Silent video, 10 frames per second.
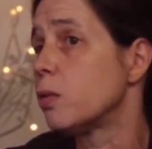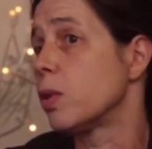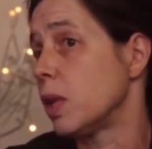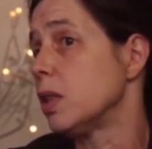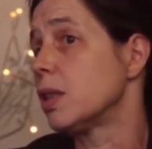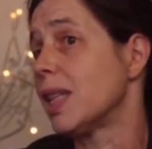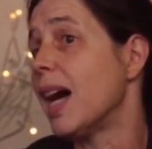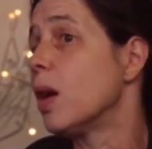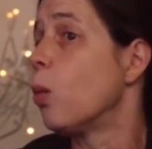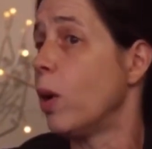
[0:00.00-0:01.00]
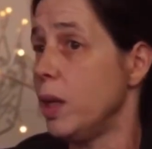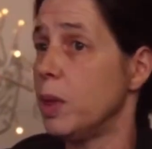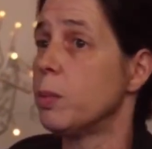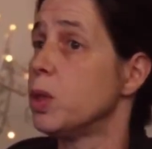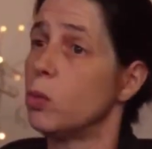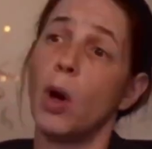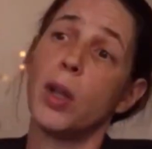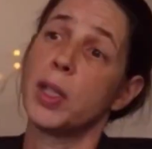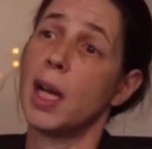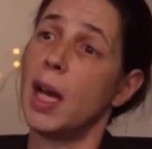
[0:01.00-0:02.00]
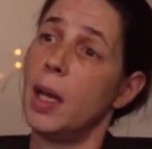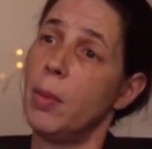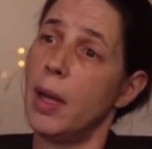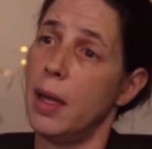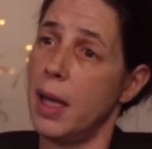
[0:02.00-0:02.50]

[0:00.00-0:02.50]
for things that white people do all the time